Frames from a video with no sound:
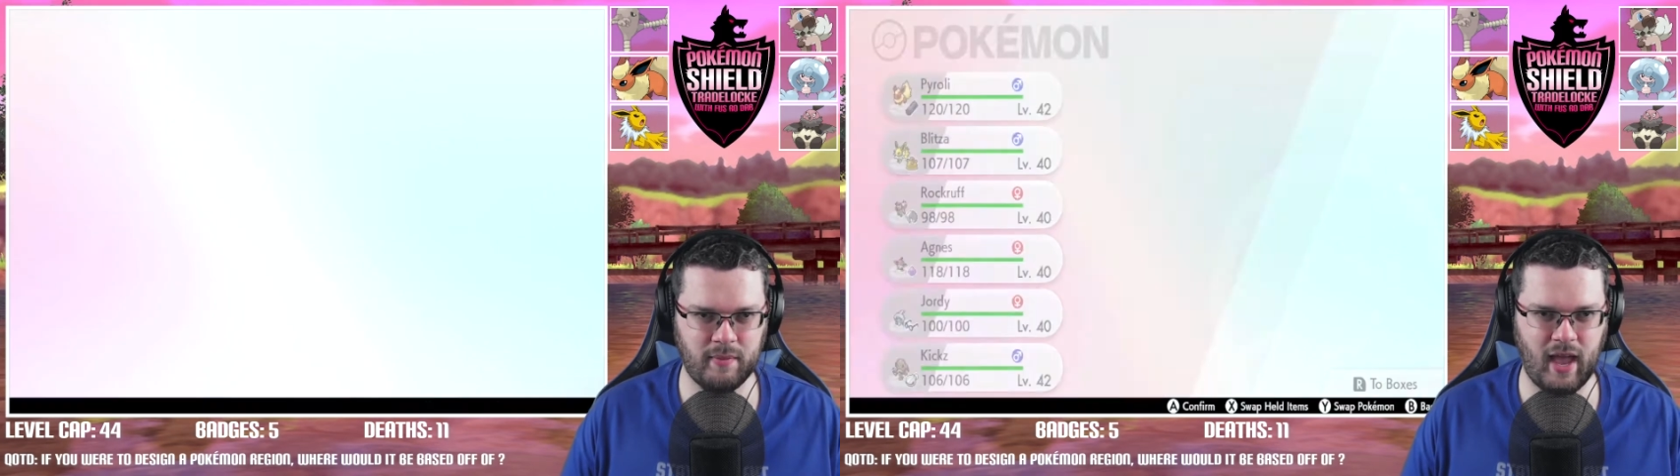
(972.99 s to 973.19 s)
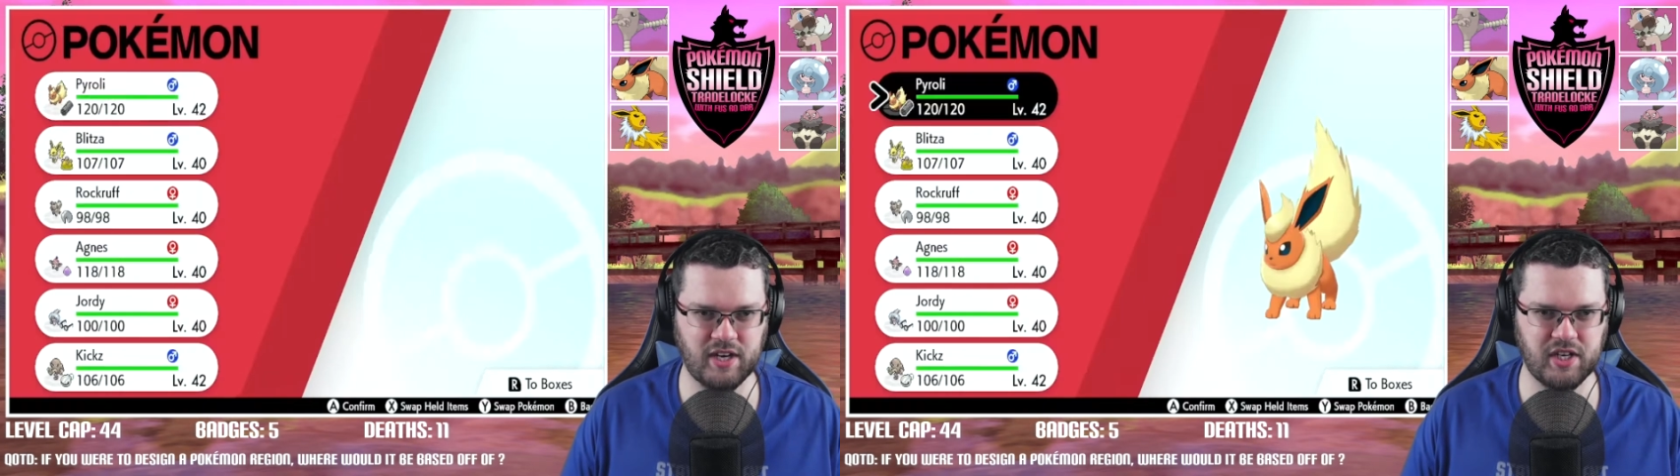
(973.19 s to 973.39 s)

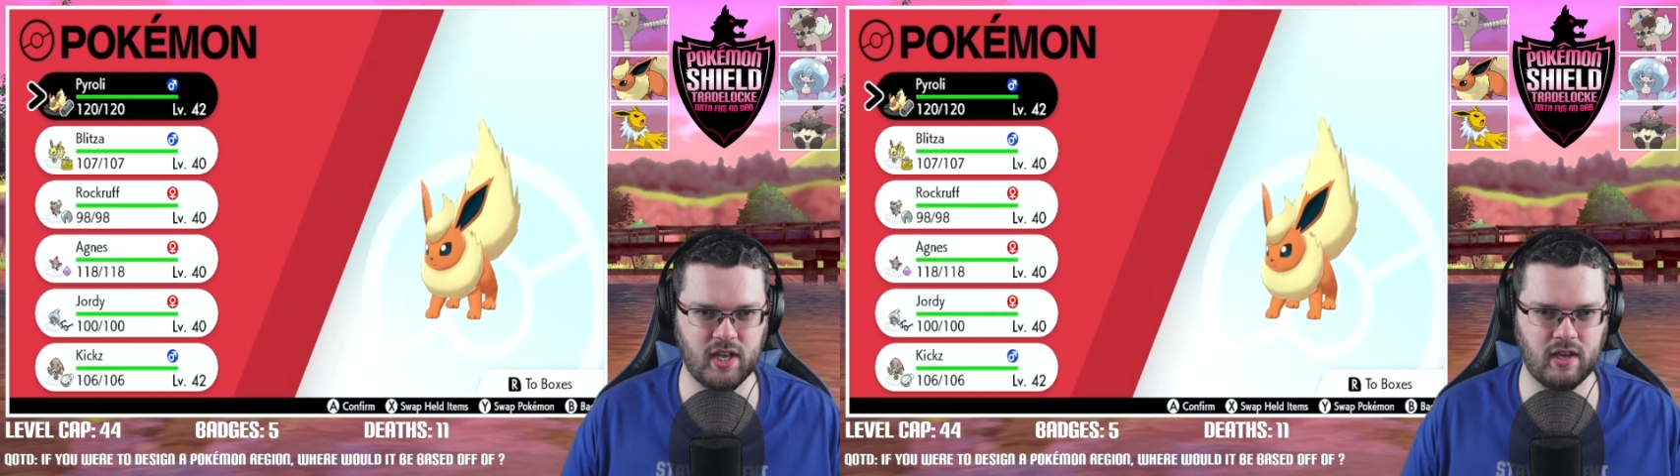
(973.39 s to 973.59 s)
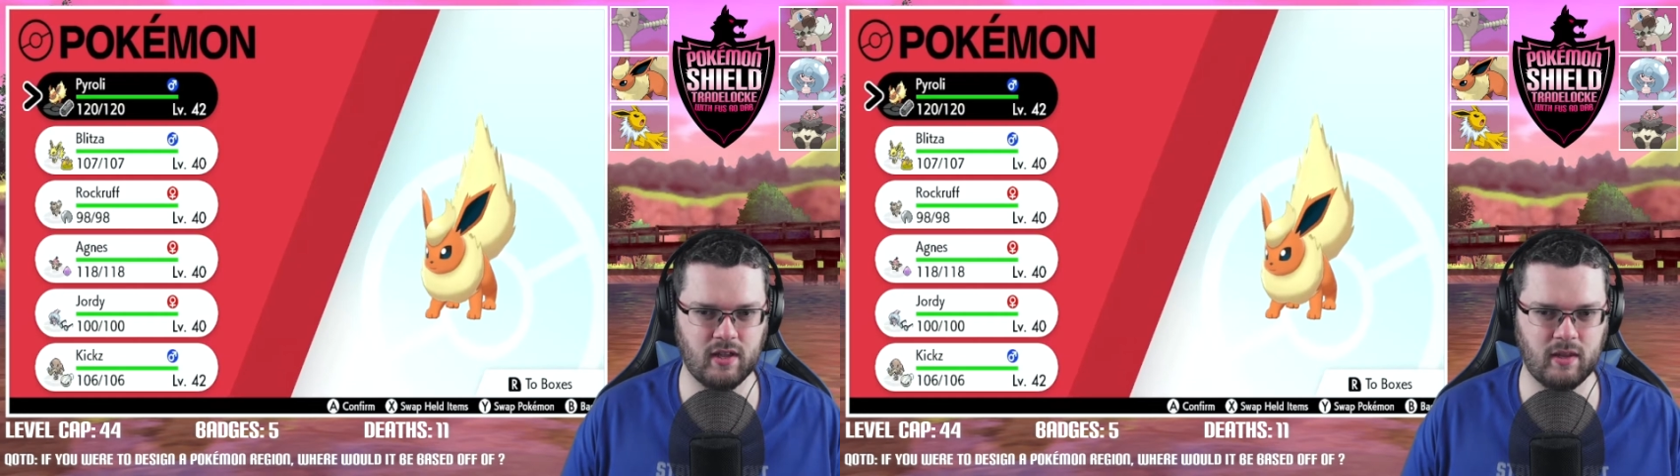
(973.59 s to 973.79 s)

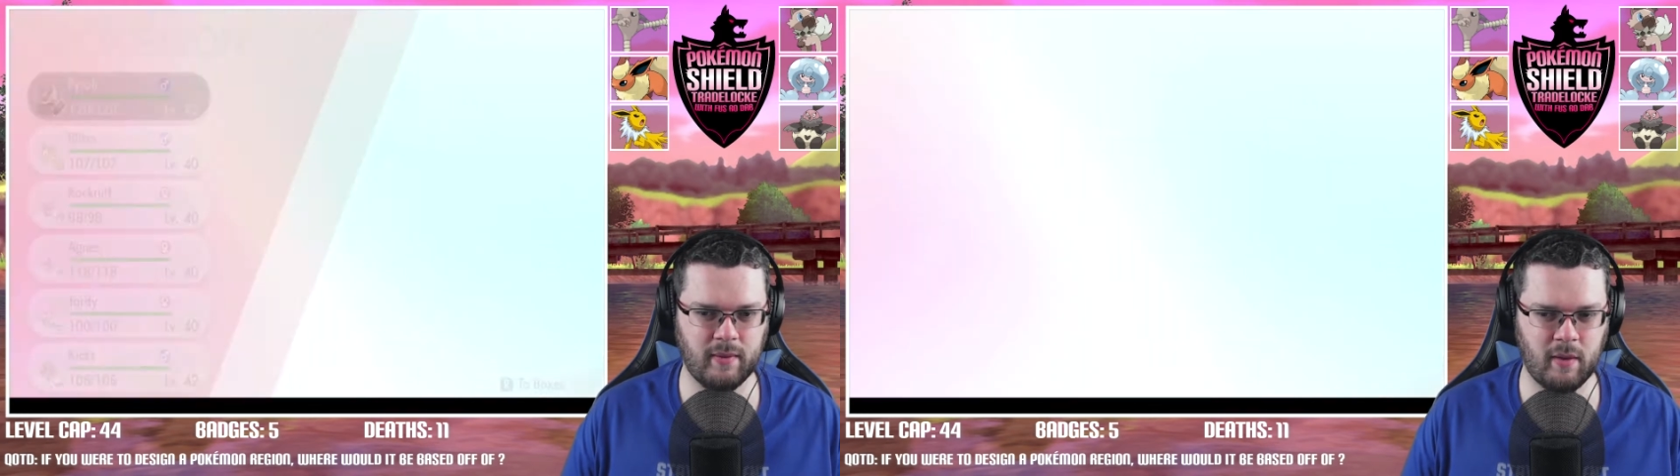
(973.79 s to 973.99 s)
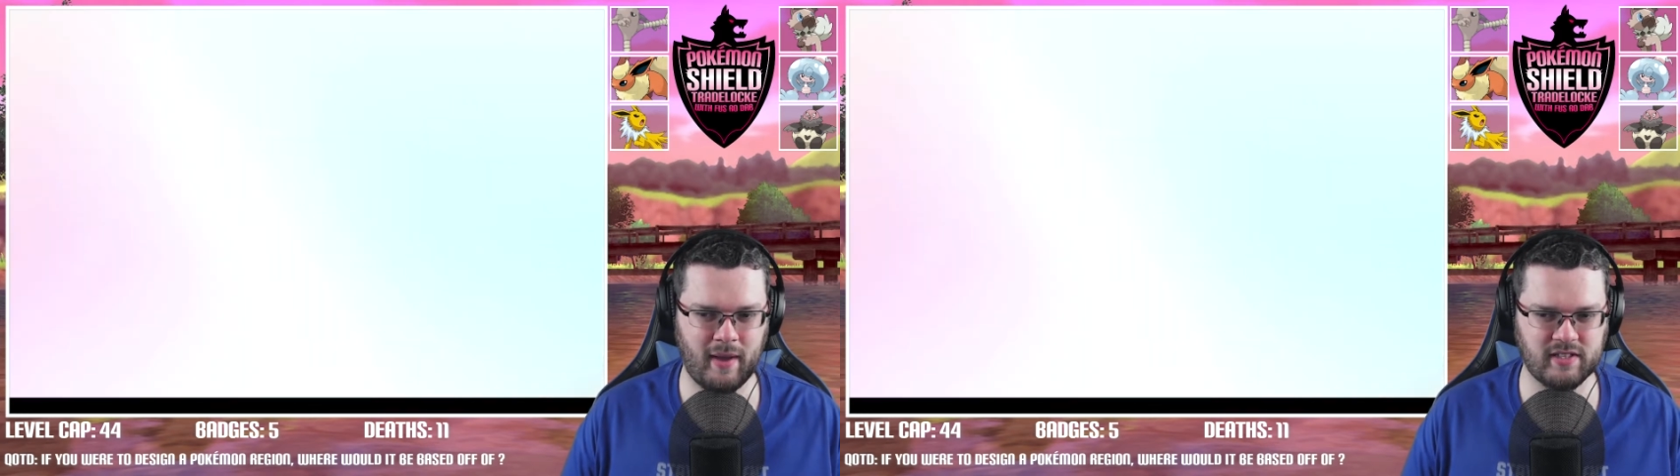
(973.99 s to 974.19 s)
Actually, let me
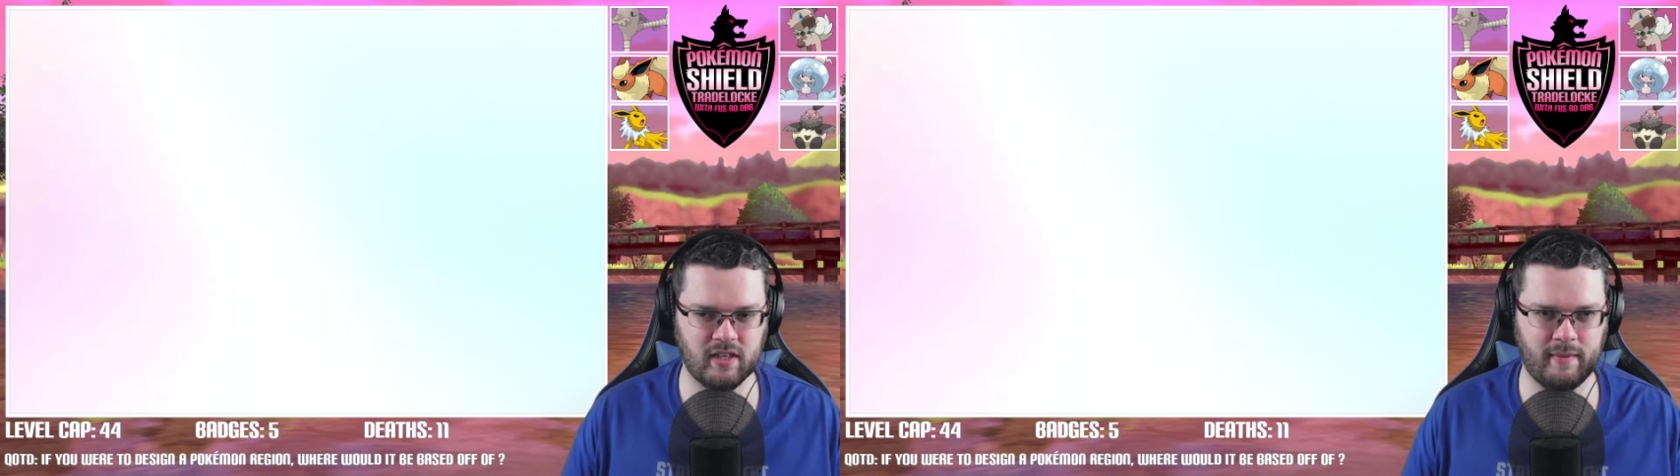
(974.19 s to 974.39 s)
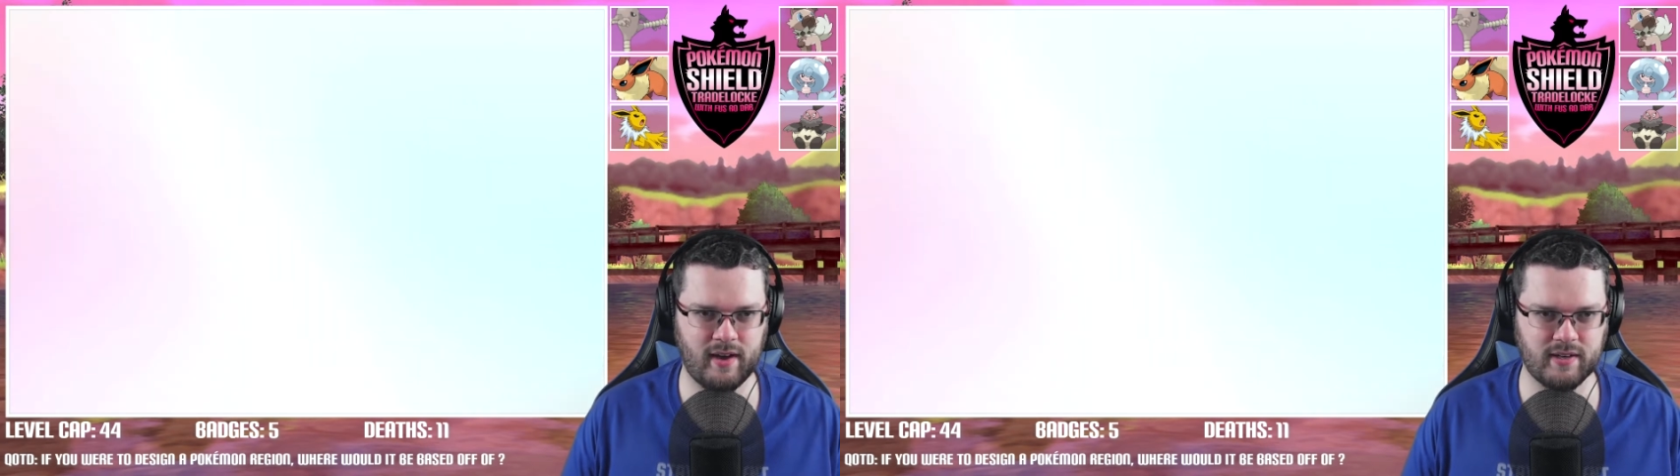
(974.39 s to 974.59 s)
go back to the
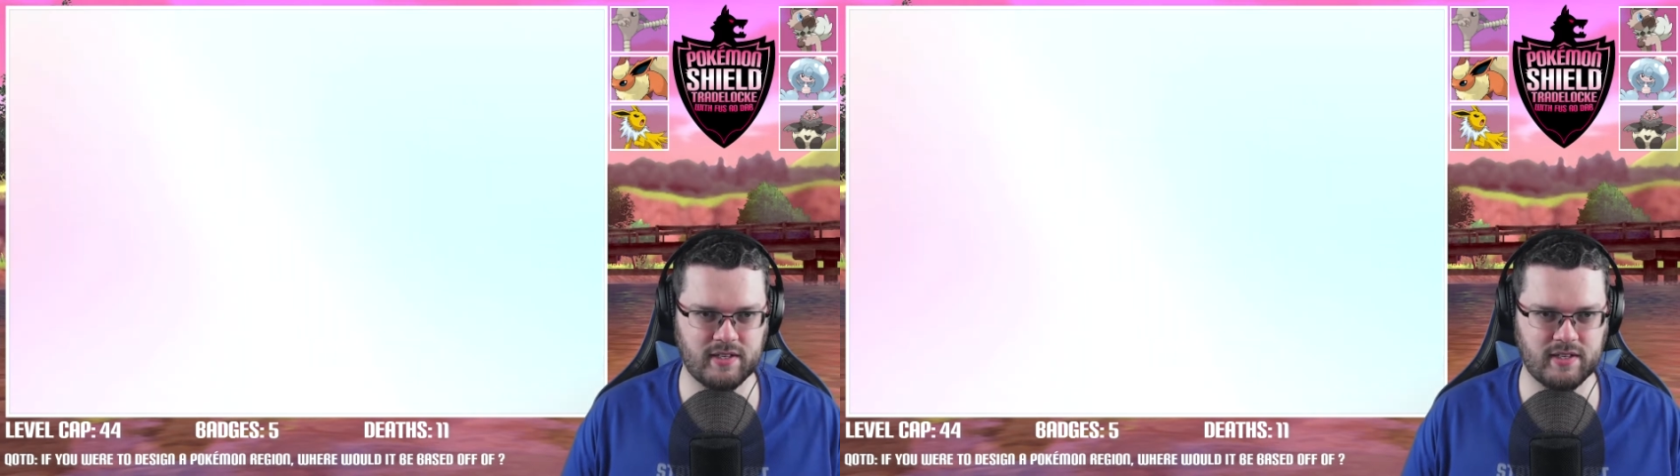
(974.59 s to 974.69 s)
box